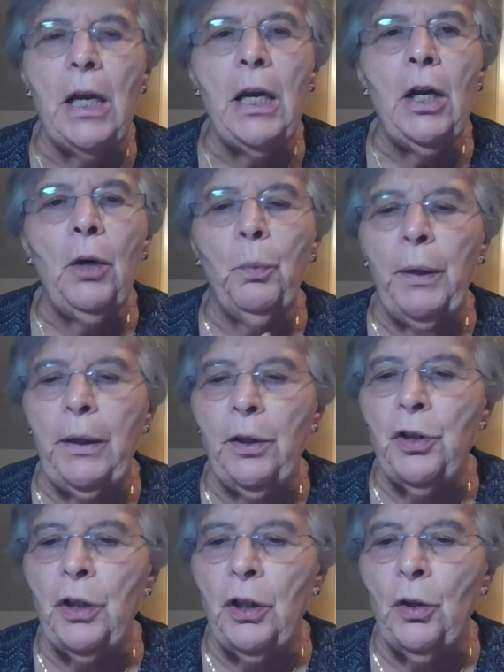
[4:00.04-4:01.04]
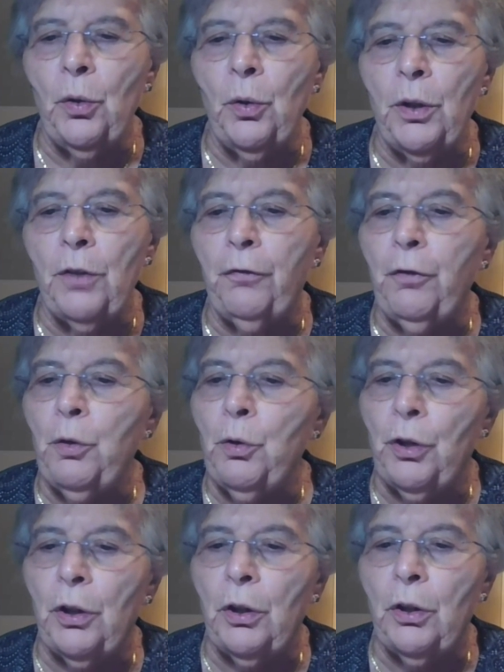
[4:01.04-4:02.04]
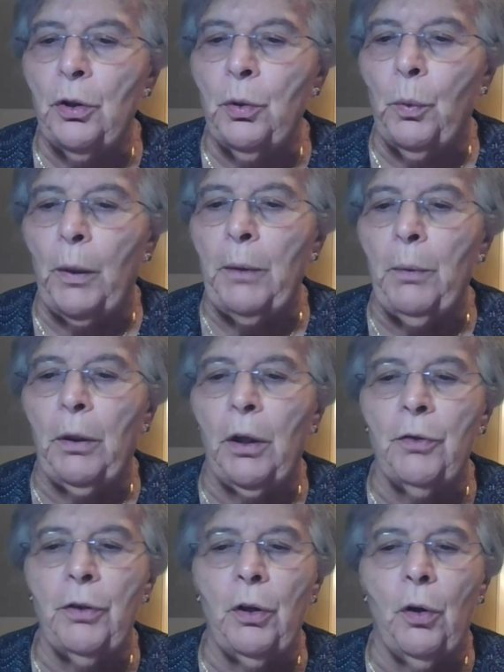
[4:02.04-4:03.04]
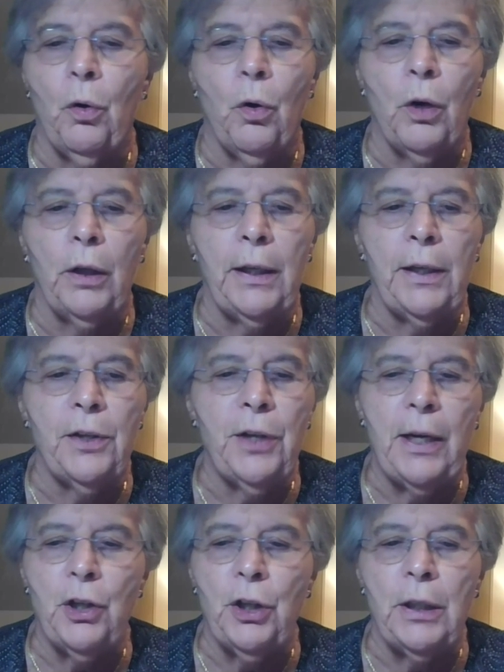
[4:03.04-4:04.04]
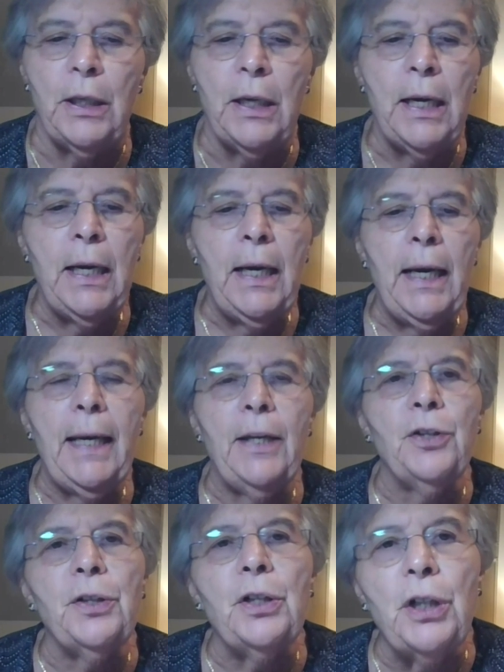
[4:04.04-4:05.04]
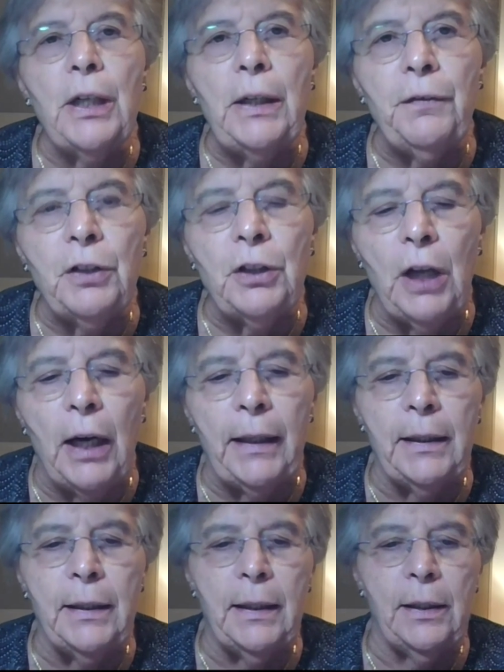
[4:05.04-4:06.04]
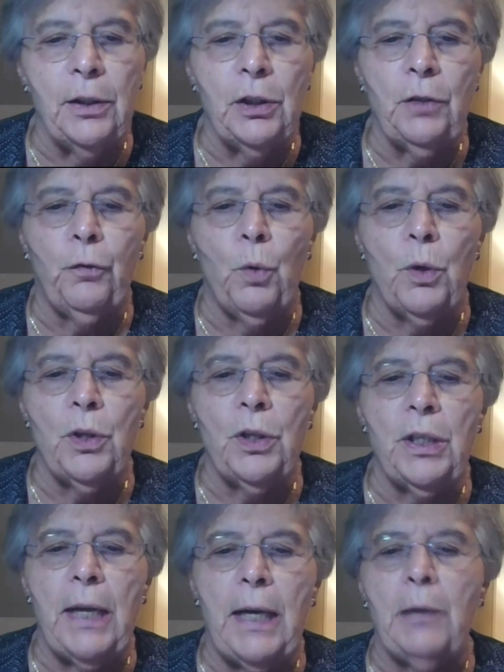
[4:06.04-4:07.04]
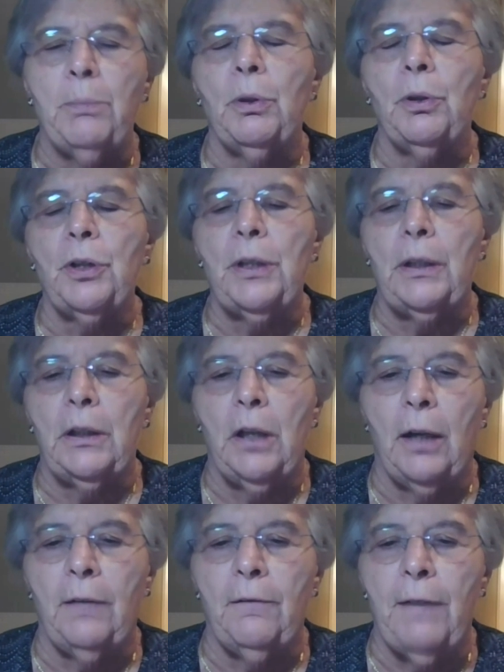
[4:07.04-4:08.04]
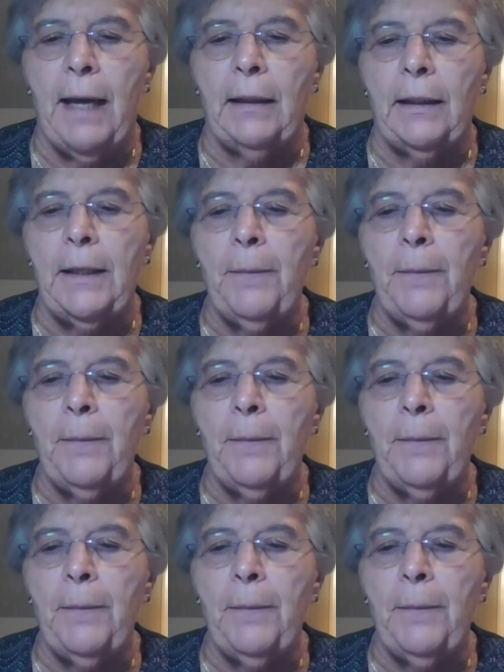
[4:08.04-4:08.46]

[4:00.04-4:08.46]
with the Secure the Future 2100 organization. He is the chief scientist for Sustainable Silicon Valley.